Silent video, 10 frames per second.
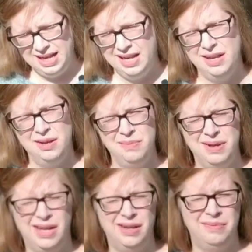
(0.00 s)
hem,
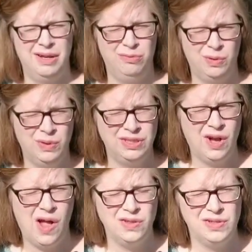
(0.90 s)
a rolled
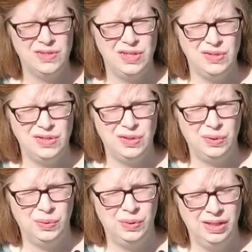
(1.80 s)
collar. So you
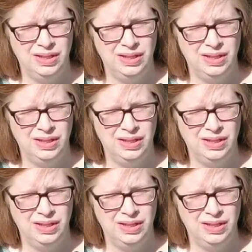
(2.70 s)
do